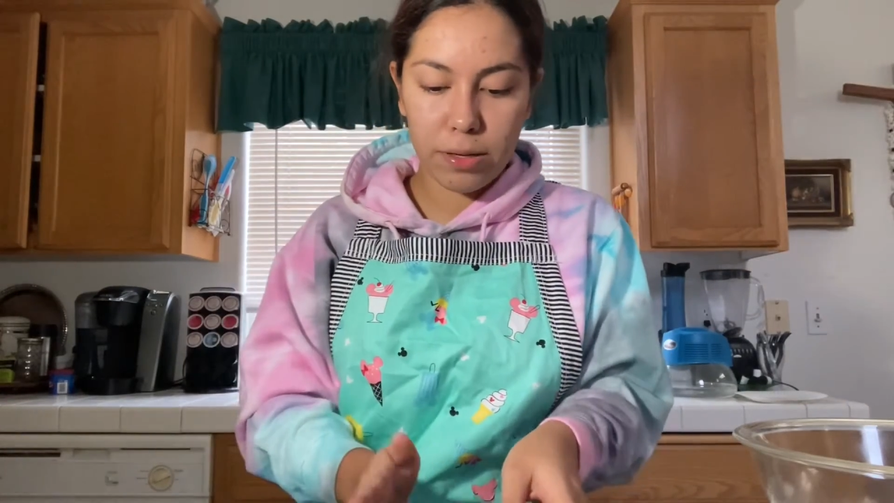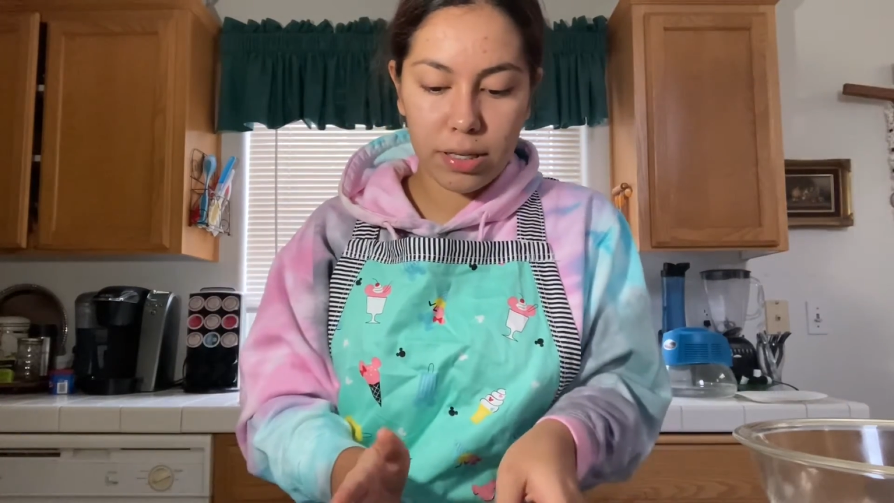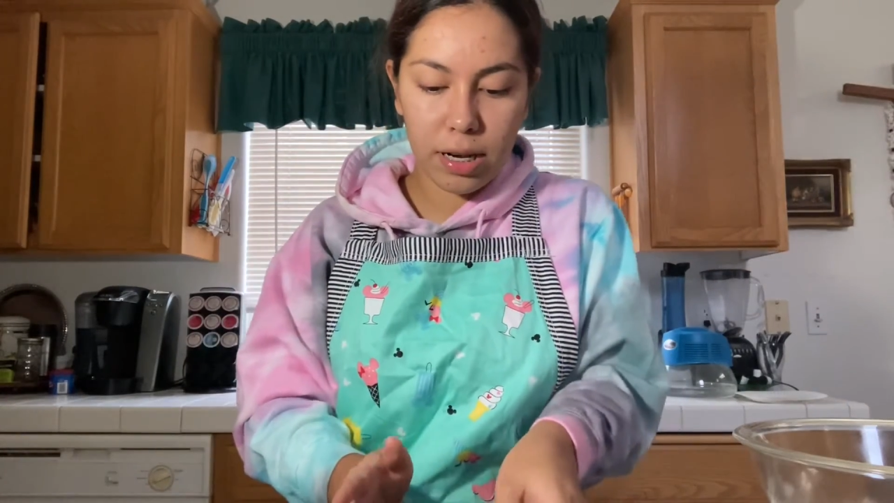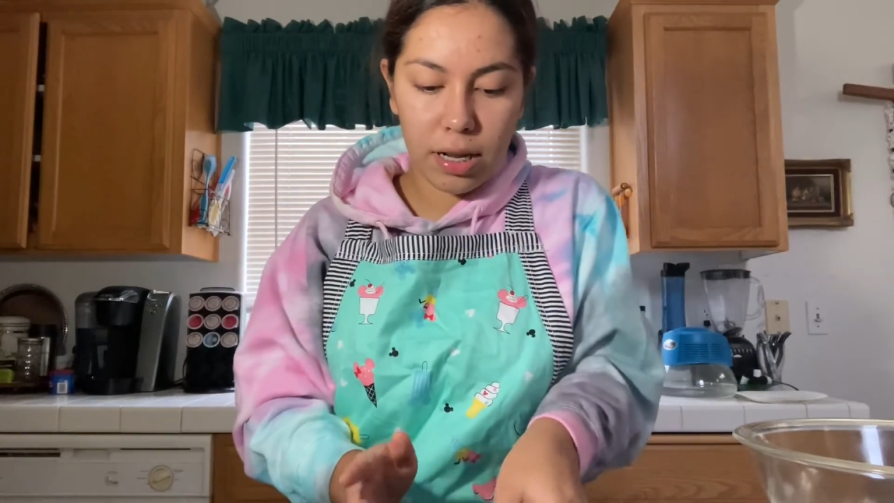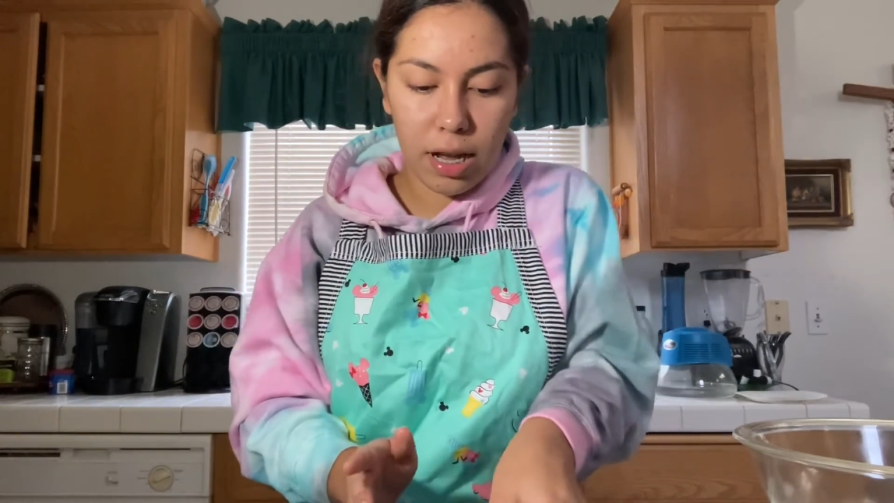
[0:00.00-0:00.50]
just
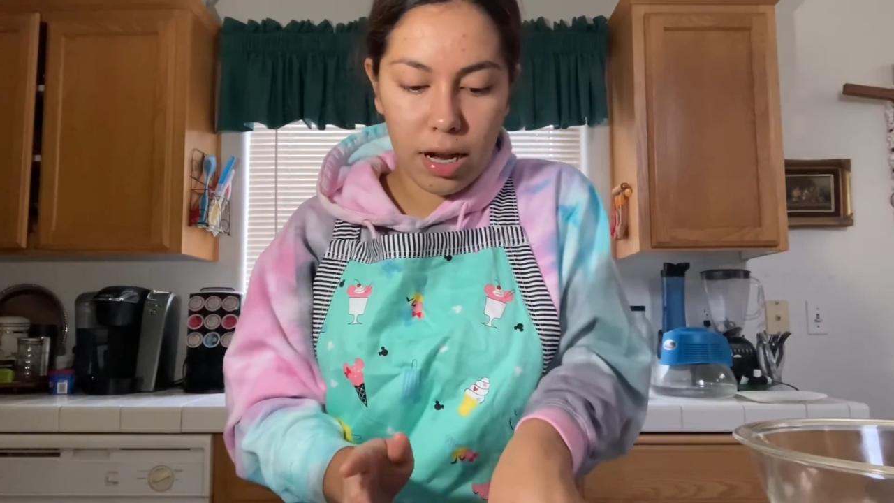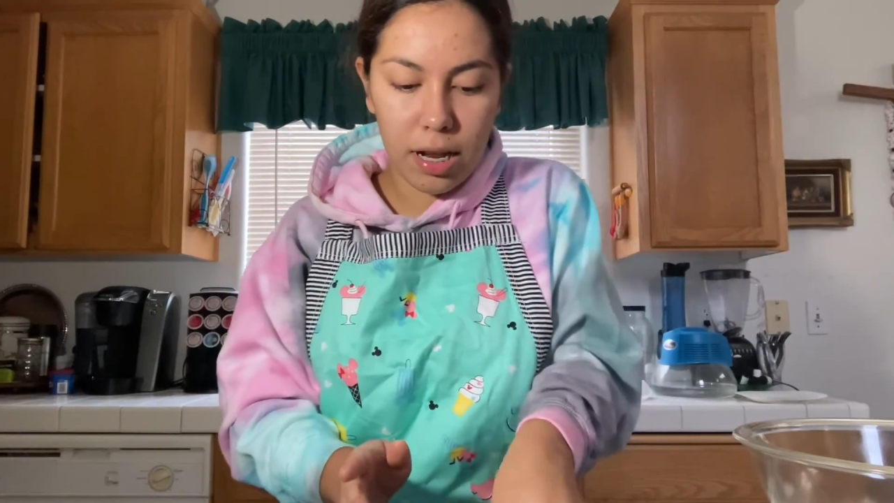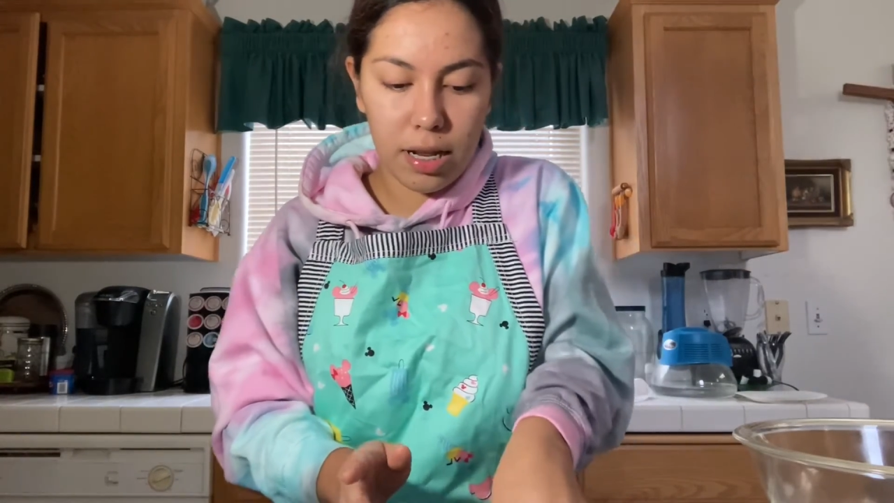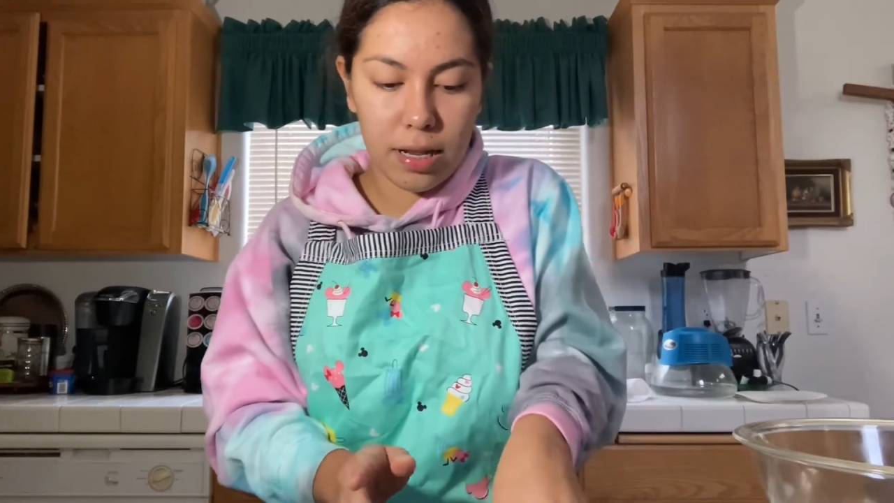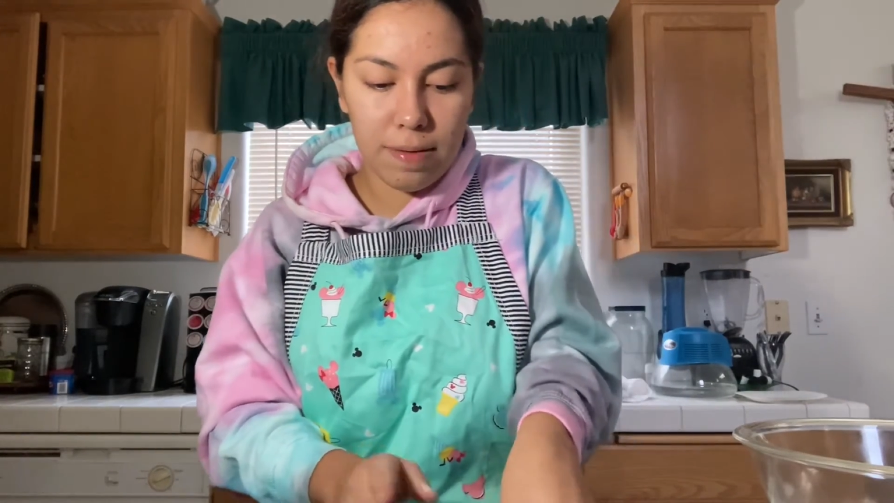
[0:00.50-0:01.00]
gonna cut it,